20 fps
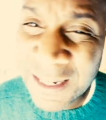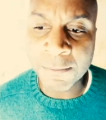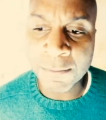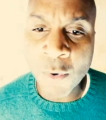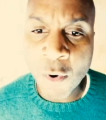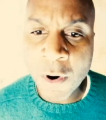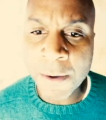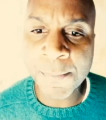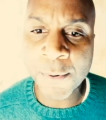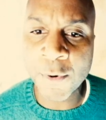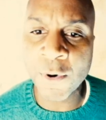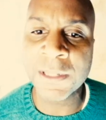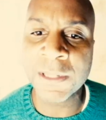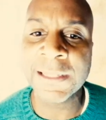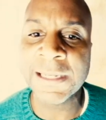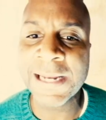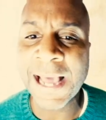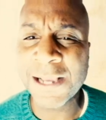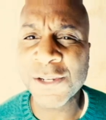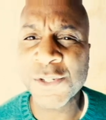More important
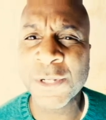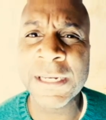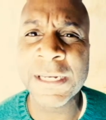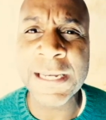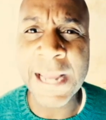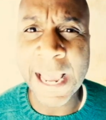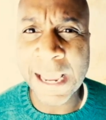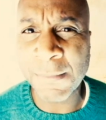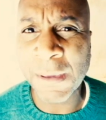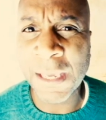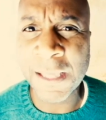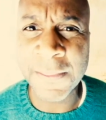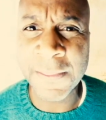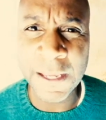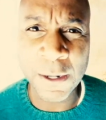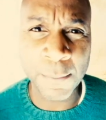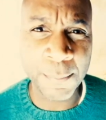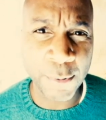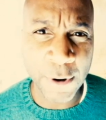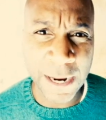than actually naming the
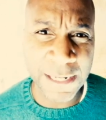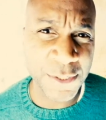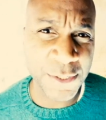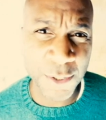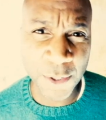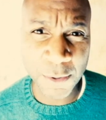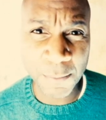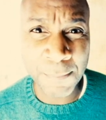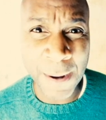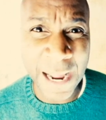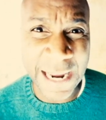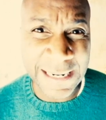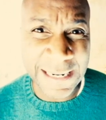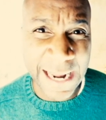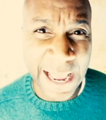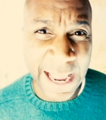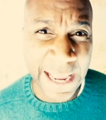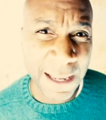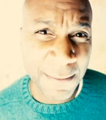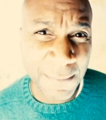oppressor by
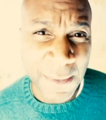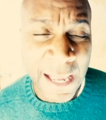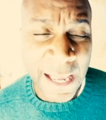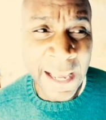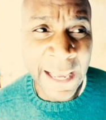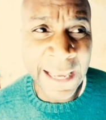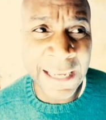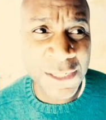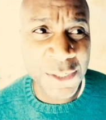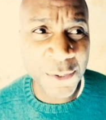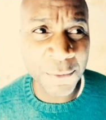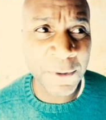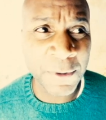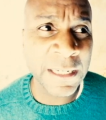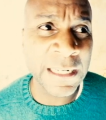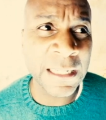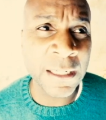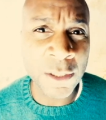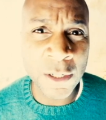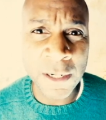name is to
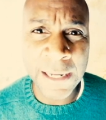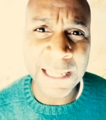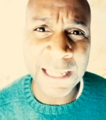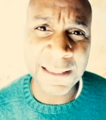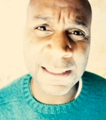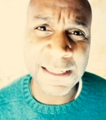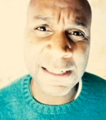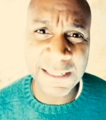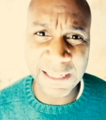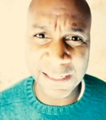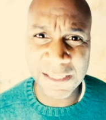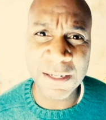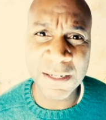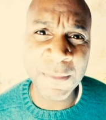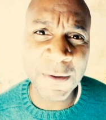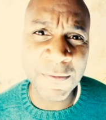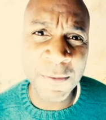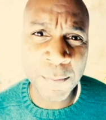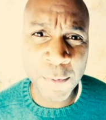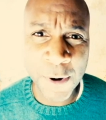really look at the
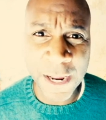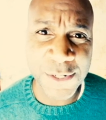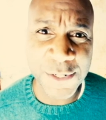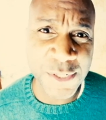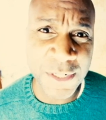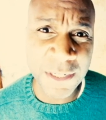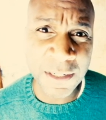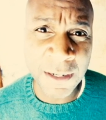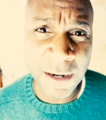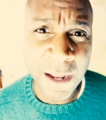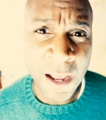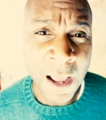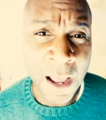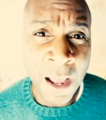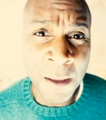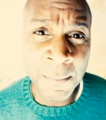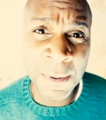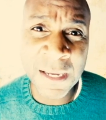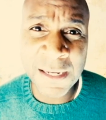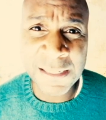system of oppression,
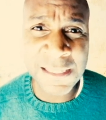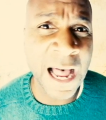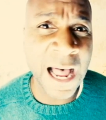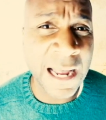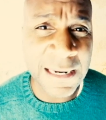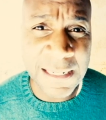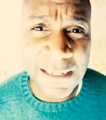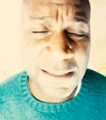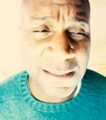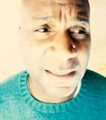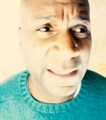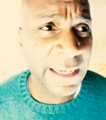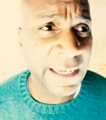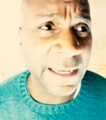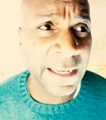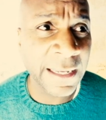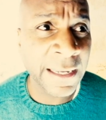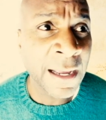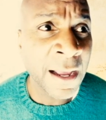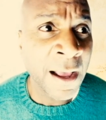because
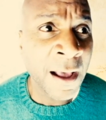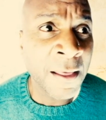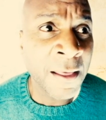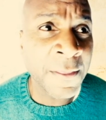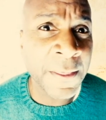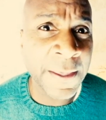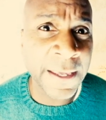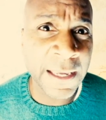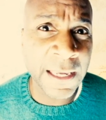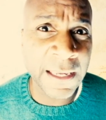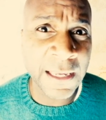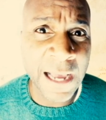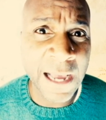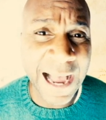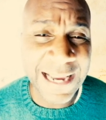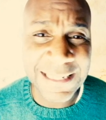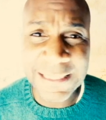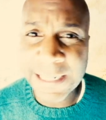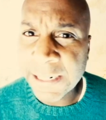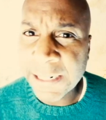honestly, the
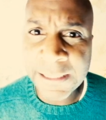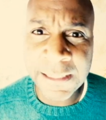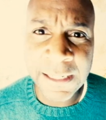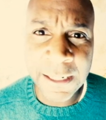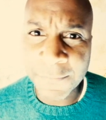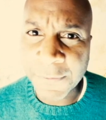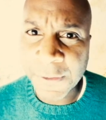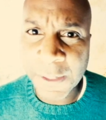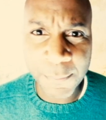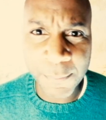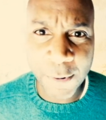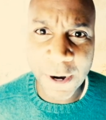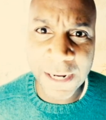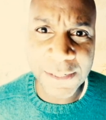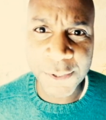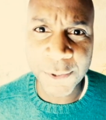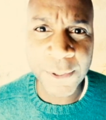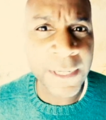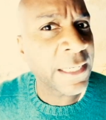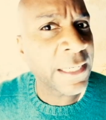identity of the
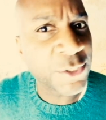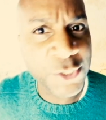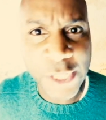oppressor can